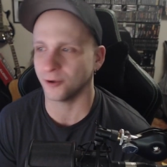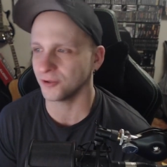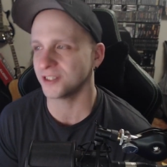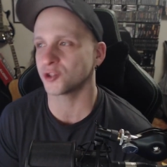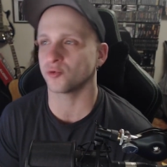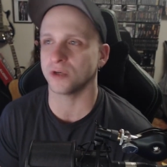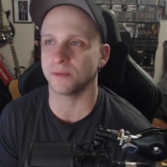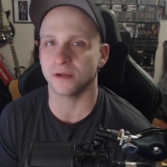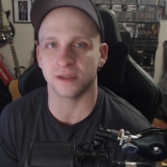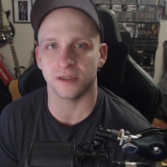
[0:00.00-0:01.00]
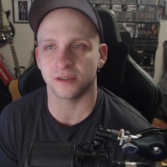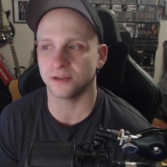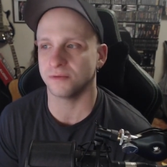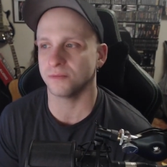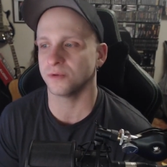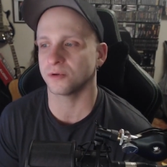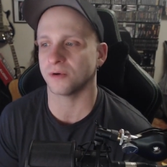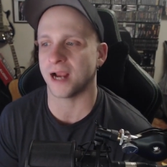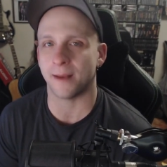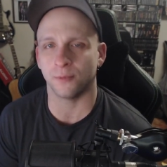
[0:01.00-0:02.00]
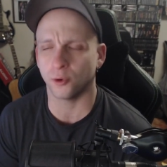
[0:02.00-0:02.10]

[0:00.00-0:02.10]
All these streamers and crap.